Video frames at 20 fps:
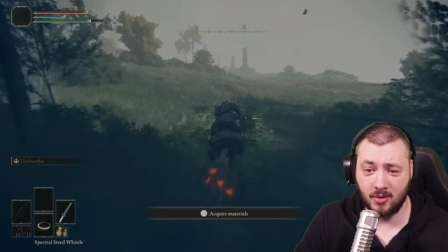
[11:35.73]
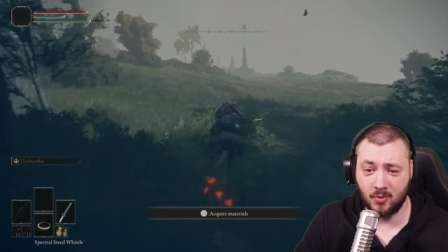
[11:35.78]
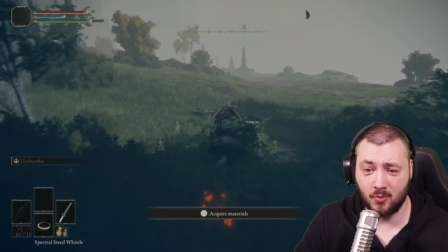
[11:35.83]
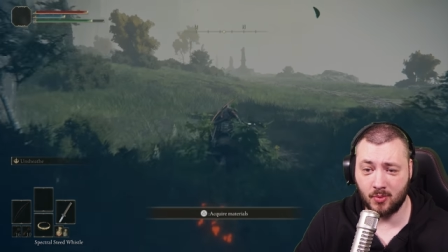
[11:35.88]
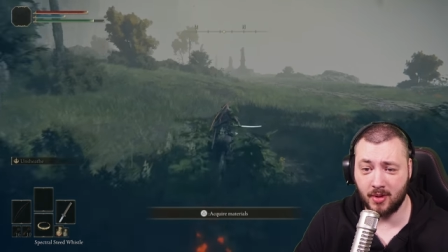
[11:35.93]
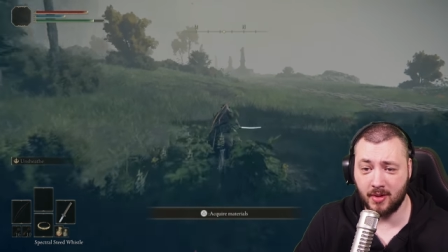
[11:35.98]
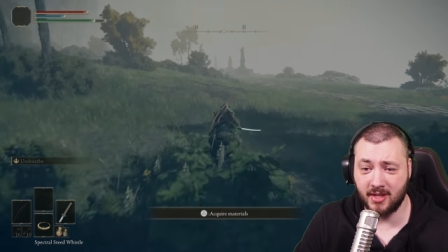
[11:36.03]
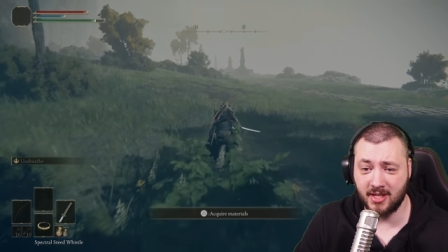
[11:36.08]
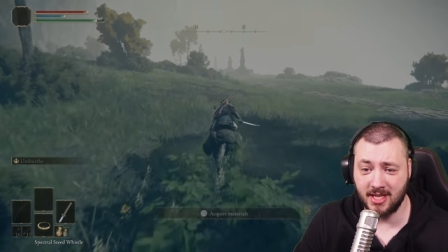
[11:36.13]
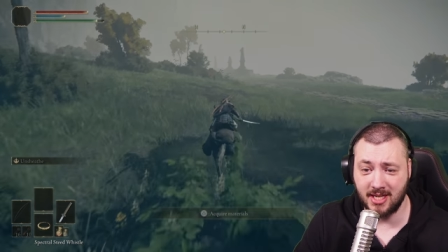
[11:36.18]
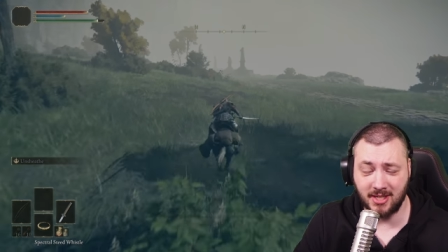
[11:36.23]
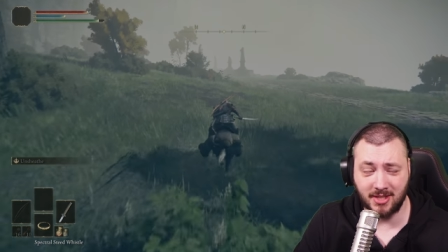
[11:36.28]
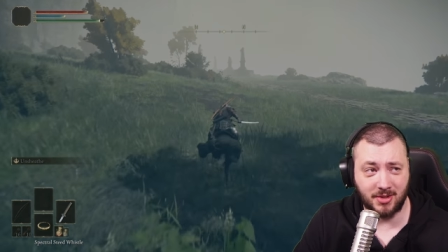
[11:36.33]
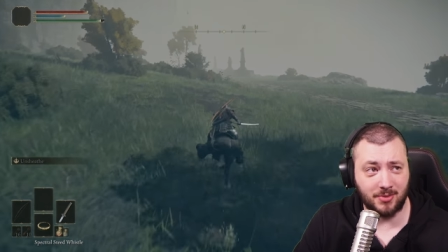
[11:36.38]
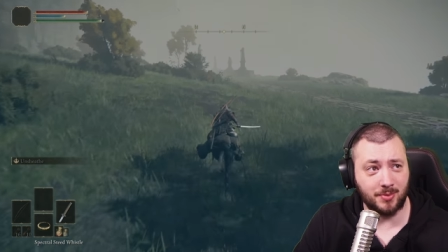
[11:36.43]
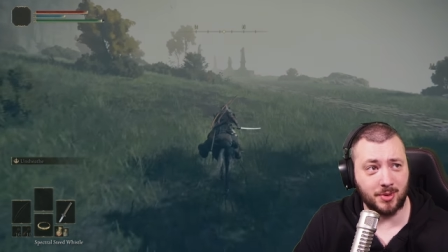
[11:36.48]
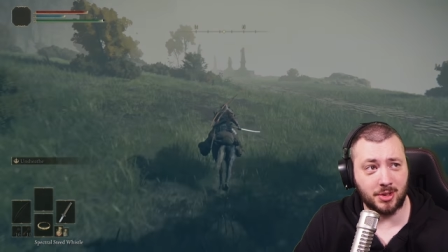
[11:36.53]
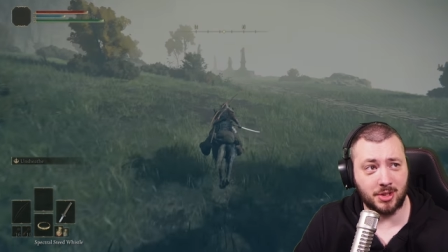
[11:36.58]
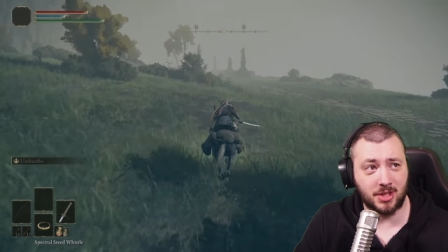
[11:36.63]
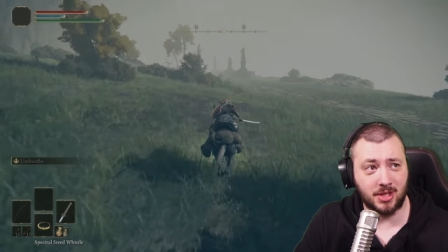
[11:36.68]
We're
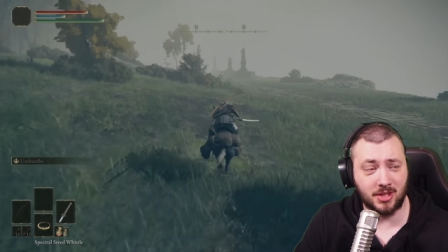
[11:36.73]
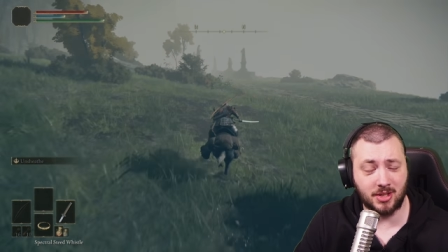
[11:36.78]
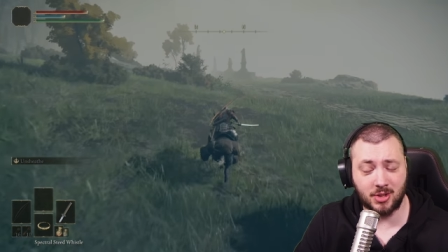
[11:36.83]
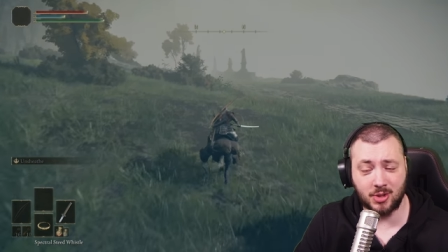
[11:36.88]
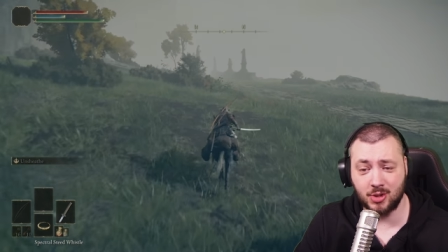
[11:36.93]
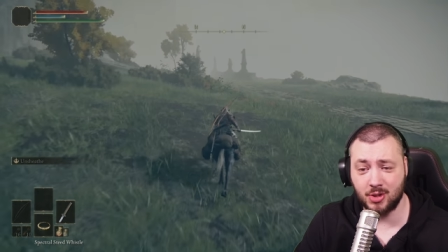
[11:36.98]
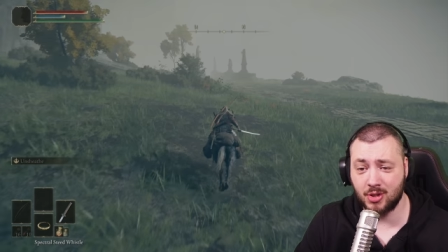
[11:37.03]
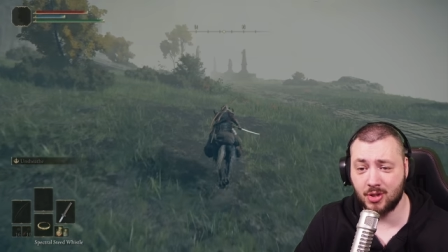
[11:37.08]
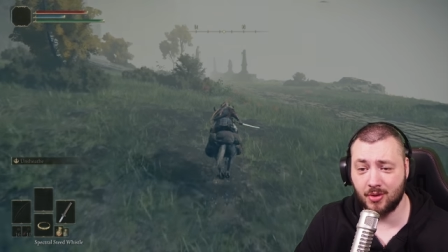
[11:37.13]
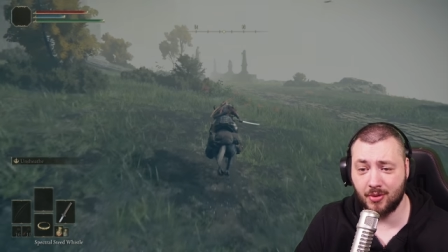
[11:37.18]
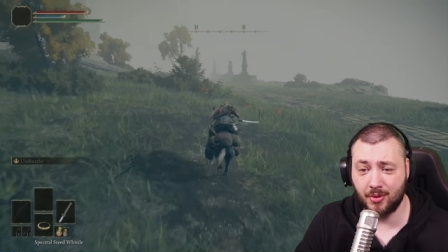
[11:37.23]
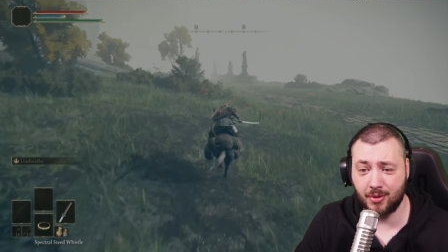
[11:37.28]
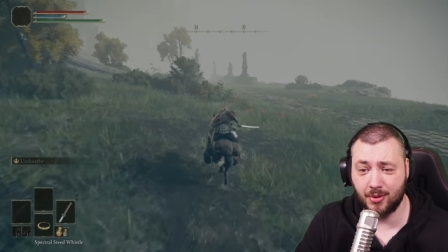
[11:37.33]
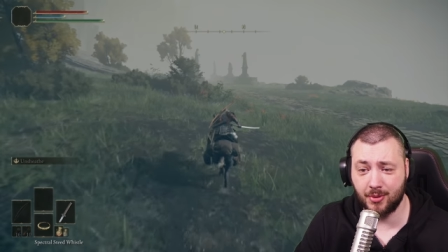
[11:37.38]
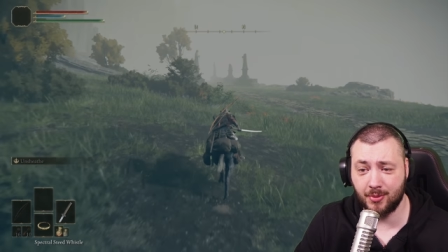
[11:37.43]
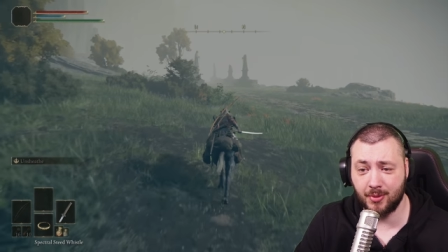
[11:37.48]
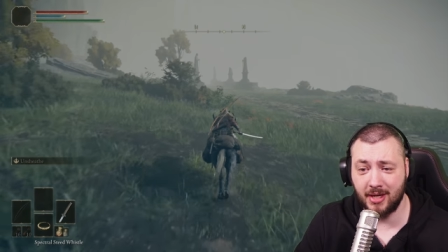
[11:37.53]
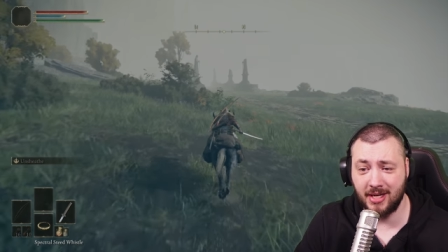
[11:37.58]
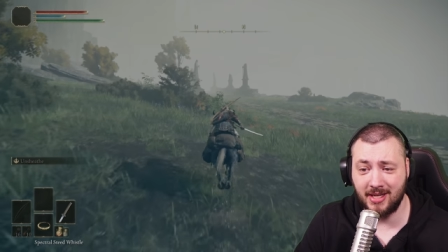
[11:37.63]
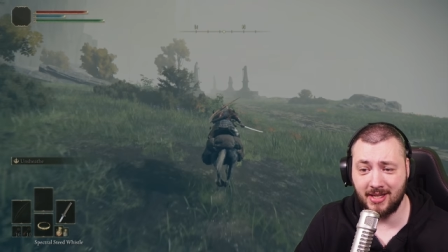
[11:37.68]
attempting mission just
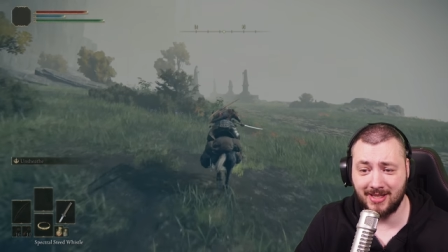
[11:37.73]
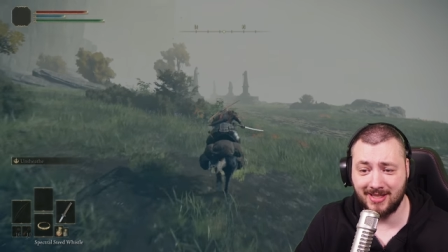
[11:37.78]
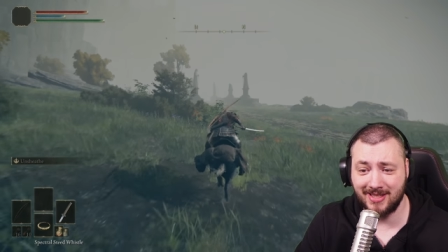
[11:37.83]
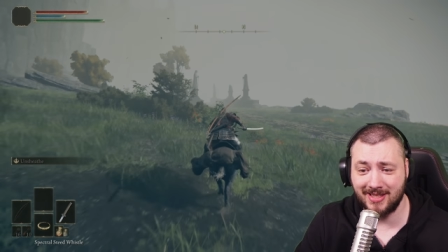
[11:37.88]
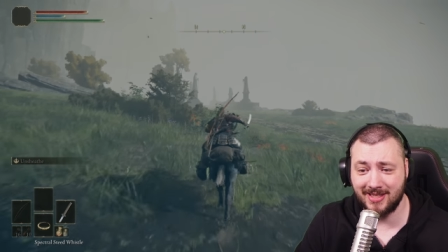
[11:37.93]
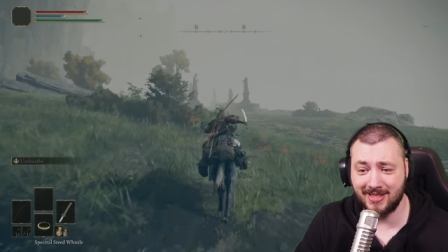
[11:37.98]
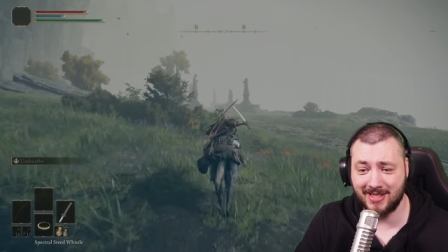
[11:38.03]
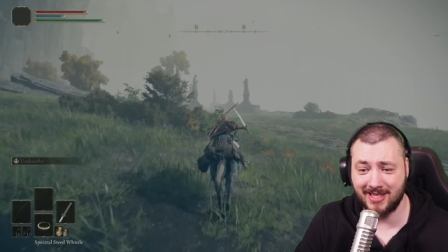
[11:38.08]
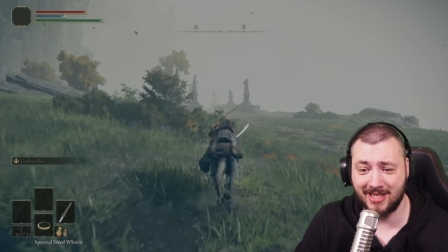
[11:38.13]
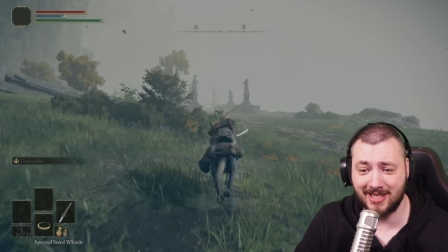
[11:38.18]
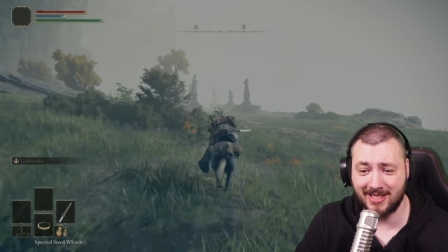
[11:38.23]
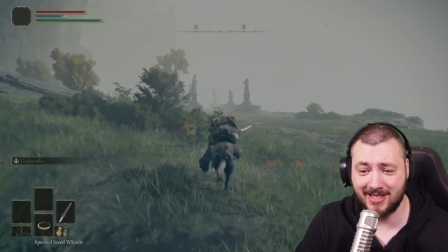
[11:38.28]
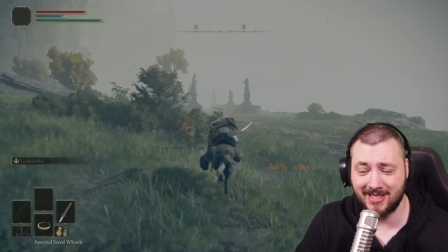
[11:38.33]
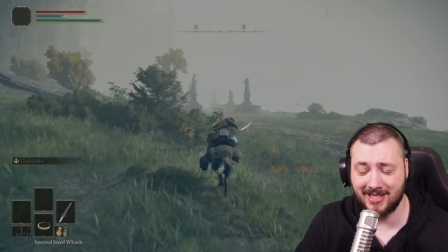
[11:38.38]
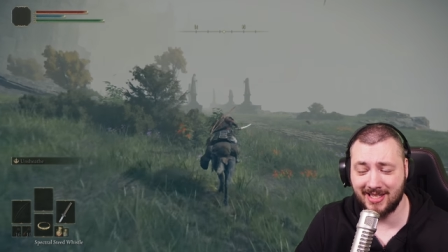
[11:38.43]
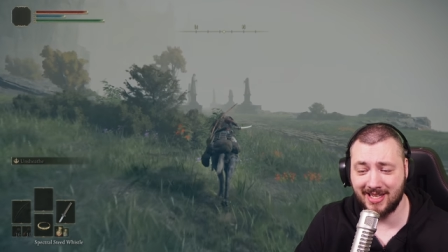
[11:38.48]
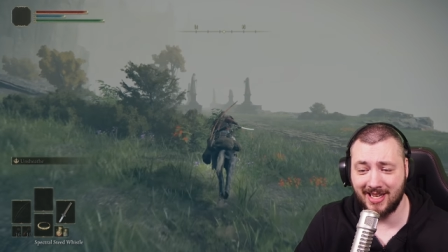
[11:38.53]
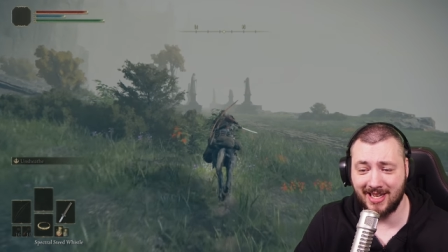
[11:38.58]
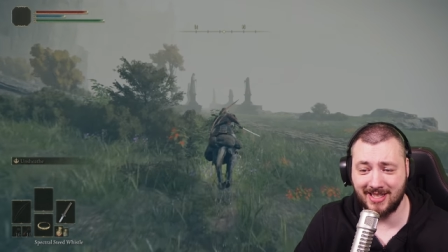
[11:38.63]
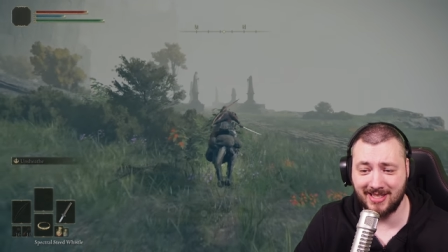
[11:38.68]
three, six,
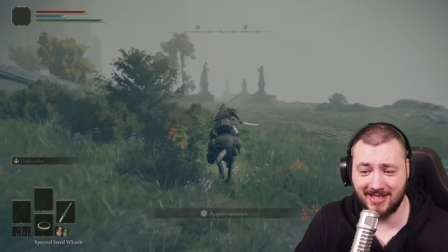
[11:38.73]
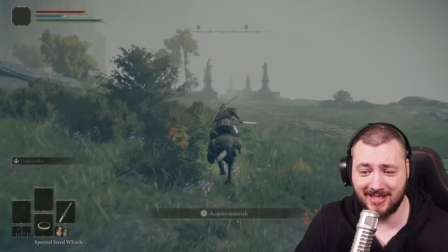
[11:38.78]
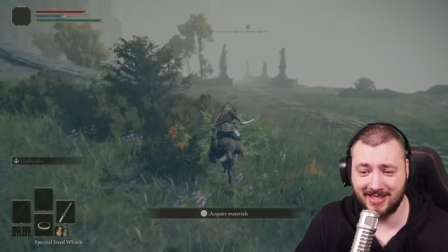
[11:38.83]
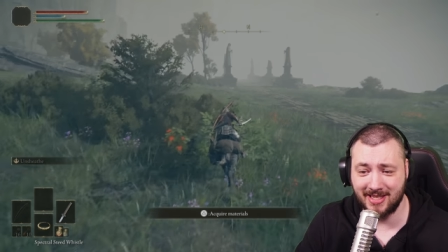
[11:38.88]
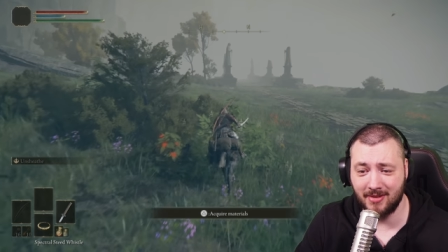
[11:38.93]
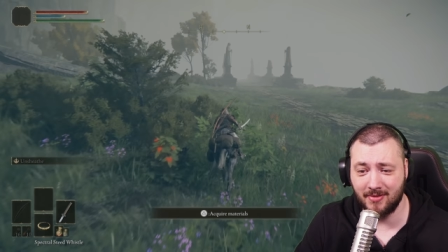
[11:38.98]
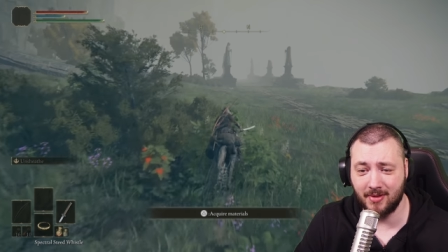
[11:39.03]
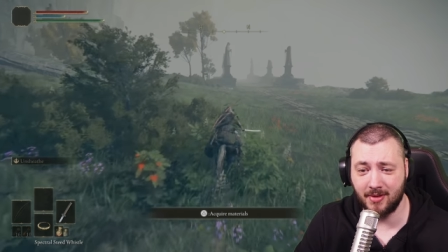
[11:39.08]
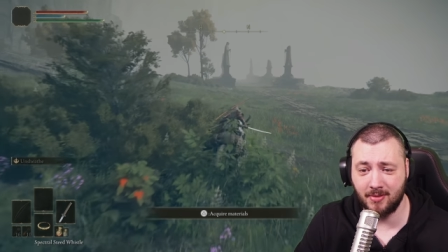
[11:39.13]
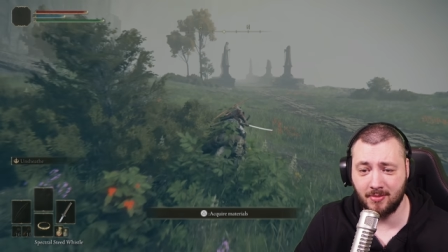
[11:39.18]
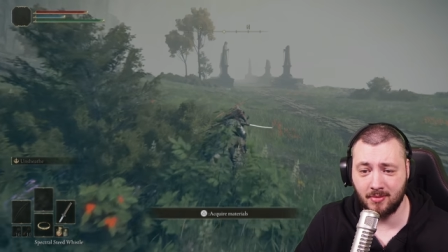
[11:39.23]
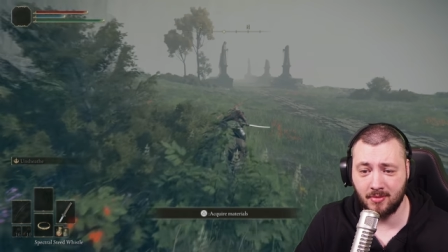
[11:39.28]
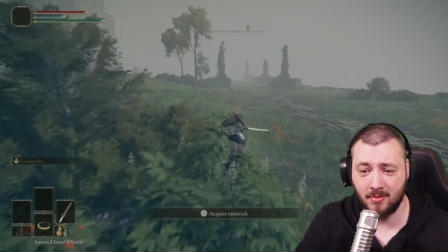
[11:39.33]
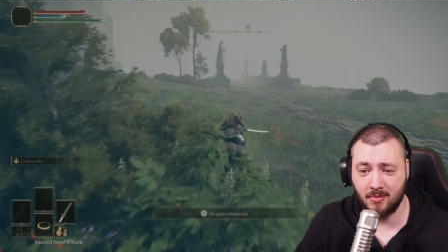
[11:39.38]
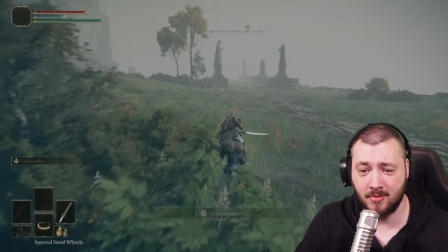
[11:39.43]
and seven.